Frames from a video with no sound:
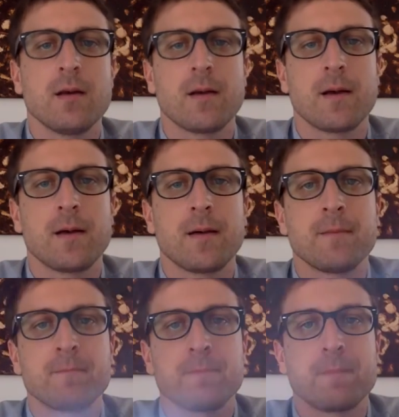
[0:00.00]

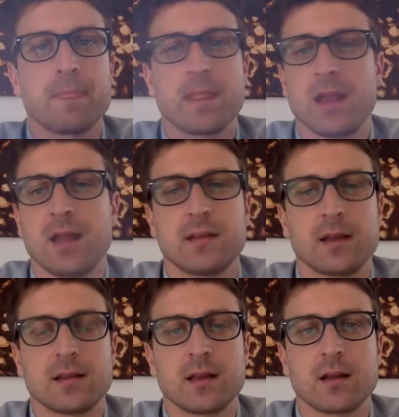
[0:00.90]
And I
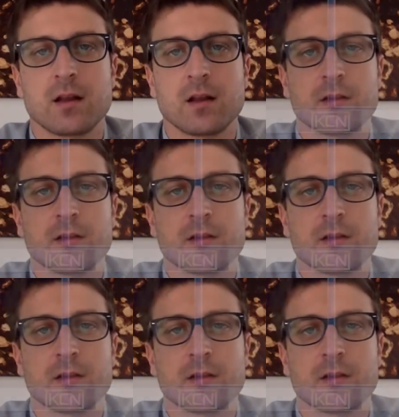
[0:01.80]
think a lot